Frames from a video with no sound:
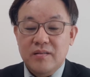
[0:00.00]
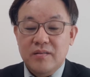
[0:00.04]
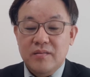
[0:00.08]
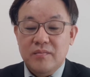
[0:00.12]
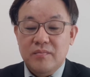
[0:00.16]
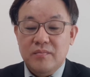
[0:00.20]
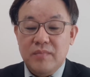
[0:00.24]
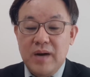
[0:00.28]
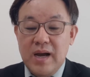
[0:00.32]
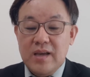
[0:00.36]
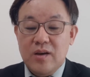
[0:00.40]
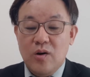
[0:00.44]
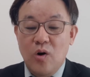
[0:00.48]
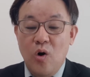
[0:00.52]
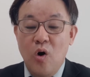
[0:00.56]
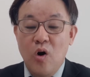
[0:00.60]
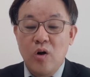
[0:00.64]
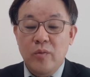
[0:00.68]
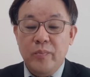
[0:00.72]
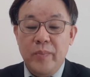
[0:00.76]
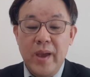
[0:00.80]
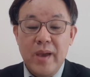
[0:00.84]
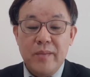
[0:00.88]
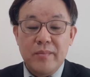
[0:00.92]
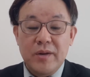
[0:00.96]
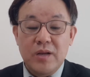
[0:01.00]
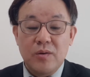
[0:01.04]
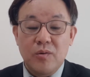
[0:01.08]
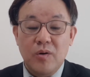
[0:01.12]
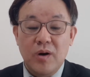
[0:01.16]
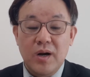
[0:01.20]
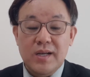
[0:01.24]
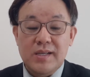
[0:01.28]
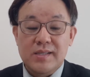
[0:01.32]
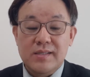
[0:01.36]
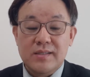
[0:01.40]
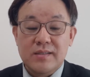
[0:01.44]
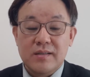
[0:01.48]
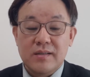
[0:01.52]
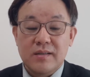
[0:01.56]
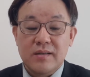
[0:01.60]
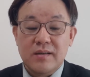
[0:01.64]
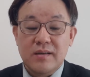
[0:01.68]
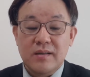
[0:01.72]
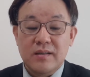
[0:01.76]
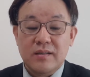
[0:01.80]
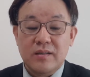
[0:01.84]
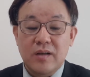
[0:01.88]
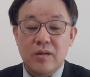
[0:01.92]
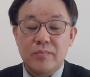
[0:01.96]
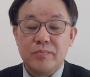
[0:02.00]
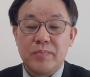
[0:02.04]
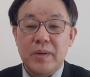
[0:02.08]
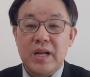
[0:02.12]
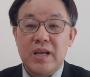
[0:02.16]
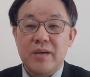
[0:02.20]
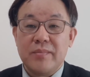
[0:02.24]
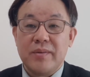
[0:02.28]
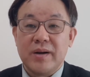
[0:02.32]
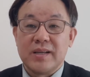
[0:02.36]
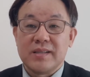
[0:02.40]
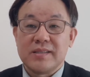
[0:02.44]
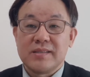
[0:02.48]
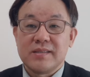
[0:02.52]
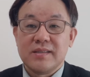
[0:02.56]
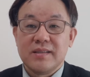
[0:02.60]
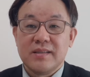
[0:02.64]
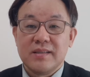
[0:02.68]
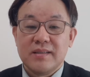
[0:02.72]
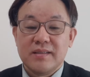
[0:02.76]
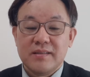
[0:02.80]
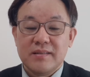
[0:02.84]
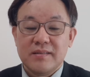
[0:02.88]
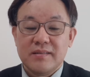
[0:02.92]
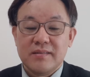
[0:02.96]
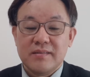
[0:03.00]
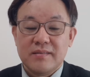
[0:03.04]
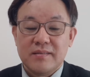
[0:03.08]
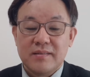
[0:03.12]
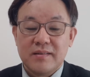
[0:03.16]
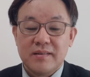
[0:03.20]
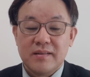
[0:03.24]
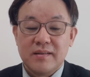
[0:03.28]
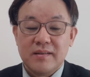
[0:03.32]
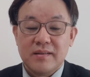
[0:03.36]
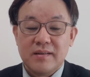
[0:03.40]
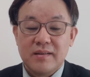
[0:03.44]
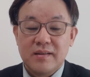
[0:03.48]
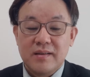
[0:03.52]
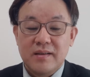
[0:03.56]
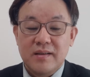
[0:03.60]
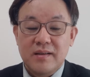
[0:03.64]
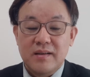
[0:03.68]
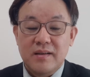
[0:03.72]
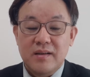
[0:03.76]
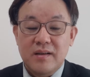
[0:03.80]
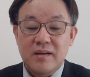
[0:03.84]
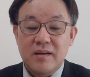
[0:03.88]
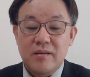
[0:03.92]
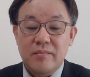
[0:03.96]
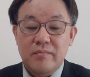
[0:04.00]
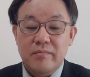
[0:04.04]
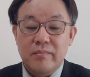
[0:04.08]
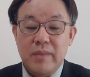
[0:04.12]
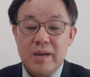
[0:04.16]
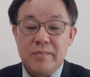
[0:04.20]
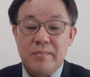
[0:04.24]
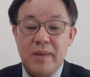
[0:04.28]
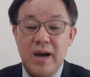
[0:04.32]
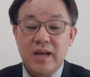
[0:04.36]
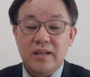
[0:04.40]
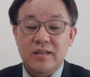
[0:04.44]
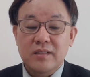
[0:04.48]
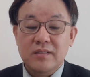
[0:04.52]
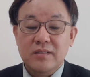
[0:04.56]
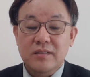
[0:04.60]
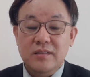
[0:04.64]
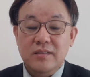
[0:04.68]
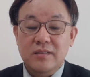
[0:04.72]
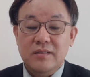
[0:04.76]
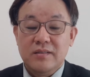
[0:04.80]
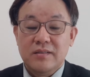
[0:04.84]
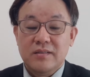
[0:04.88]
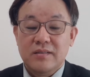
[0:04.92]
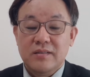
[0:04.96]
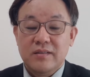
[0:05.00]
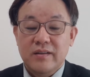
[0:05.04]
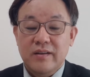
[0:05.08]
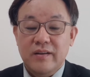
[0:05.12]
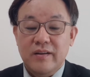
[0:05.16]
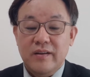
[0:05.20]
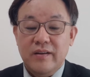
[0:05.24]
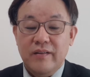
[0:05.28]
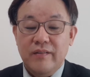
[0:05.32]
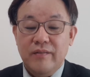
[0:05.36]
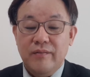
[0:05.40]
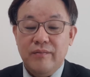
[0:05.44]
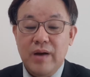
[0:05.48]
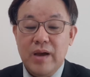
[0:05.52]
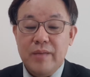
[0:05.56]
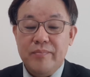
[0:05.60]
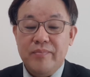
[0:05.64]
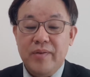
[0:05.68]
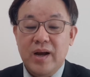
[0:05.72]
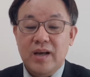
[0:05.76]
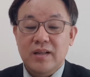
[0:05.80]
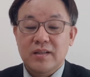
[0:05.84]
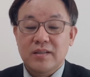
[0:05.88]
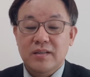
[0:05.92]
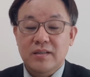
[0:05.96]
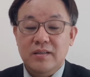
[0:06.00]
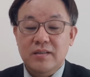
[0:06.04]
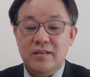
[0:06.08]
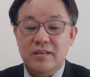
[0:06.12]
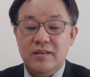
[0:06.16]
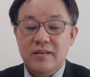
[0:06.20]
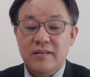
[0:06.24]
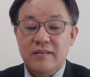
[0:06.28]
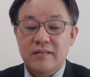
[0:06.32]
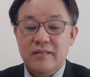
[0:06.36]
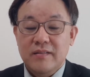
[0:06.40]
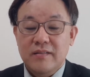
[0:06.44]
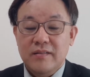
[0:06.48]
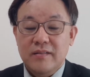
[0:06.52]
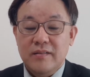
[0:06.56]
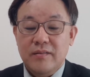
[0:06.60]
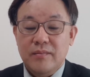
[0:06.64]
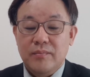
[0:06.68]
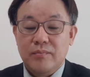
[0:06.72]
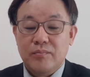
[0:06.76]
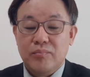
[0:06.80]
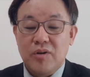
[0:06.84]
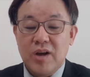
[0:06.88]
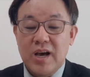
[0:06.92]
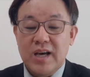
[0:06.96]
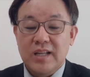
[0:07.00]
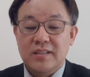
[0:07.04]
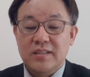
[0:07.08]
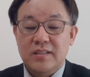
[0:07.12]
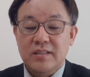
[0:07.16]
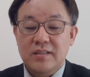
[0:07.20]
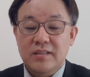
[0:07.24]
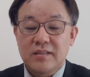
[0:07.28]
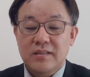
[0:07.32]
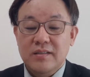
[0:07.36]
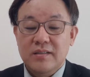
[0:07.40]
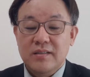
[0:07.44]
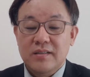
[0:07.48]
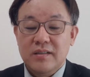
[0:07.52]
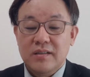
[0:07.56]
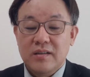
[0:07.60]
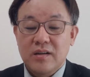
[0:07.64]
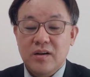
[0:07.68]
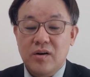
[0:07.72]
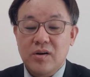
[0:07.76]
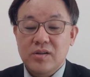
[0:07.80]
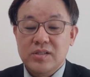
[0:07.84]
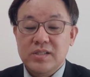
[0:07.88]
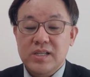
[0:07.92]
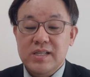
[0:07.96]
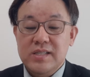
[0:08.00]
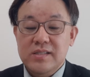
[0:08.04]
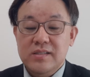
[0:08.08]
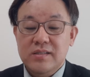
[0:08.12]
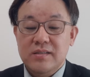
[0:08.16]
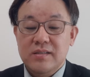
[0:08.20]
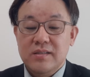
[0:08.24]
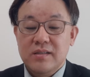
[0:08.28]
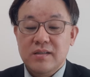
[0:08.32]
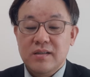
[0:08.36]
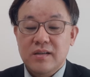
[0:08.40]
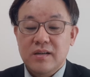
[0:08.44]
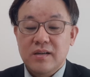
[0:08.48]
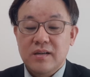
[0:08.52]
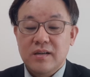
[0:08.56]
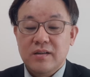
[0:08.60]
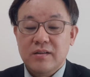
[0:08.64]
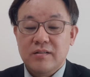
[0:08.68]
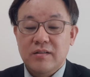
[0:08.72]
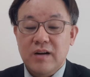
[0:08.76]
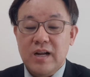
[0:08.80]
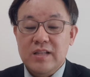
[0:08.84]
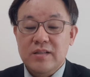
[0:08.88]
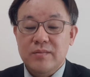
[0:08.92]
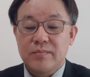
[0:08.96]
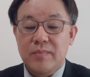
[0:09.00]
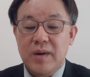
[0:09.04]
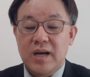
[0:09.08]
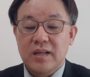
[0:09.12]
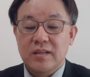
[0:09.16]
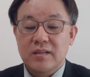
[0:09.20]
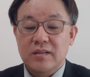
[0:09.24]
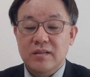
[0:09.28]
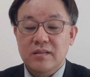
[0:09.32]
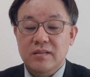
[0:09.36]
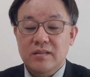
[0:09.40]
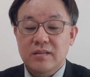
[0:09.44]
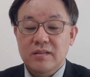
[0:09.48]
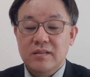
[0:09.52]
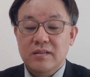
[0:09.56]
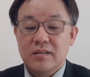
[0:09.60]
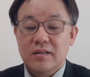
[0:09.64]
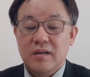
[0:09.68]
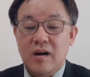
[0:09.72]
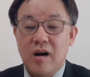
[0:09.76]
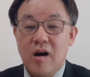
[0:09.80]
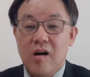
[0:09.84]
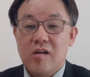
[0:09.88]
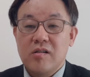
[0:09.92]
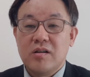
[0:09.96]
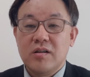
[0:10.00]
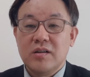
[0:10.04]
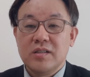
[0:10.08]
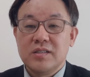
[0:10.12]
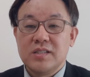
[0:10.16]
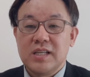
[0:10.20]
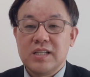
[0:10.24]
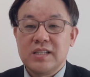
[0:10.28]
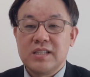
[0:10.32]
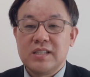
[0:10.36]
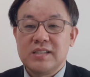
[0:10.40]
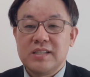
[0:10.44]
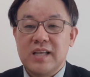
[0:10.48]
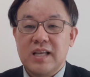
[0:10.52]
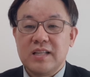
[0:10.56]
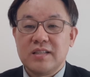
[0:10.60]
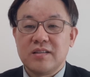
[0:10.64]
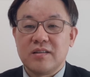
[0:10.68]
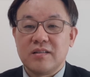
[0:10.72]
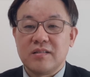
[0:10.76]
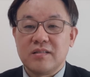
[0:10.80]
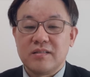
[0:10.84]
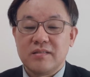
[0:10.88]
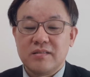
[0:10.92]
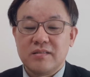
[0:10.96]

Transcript: My whole family was non-believers. My mother, my father, brother, cousins, grandmother, uncles, etc.